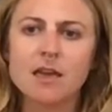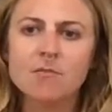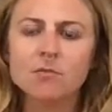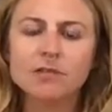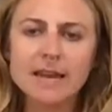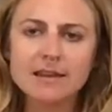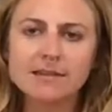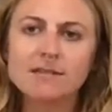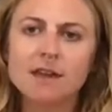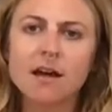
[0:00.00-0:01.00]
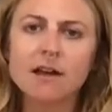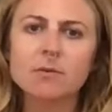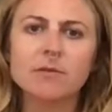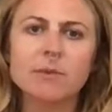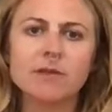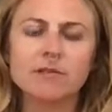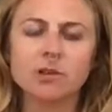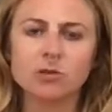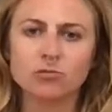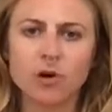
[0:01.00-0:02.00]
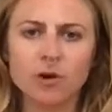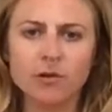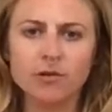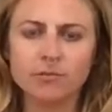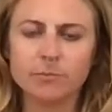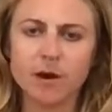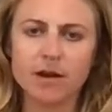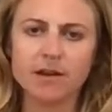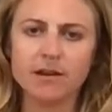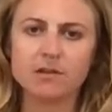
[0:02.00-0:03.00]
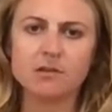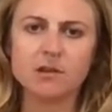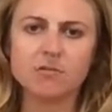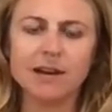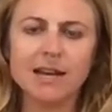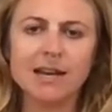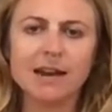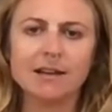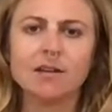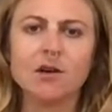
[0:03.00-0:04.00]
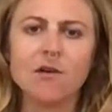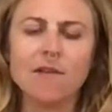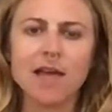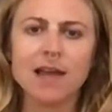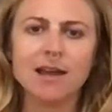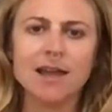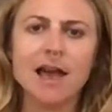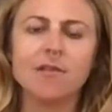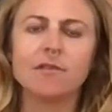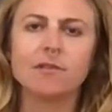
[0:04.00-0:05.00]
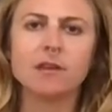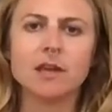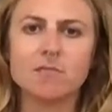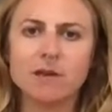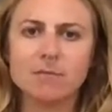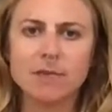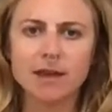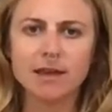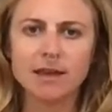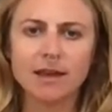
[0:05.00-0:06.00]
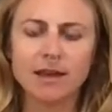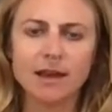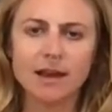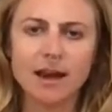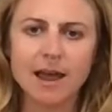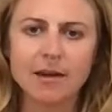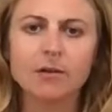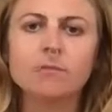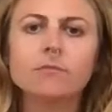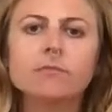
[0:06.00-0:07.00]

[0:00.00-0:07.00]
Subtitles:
We'll take a sigh with a bit of a groan behind it too, really letting go of any effort that you've been making. Inhale.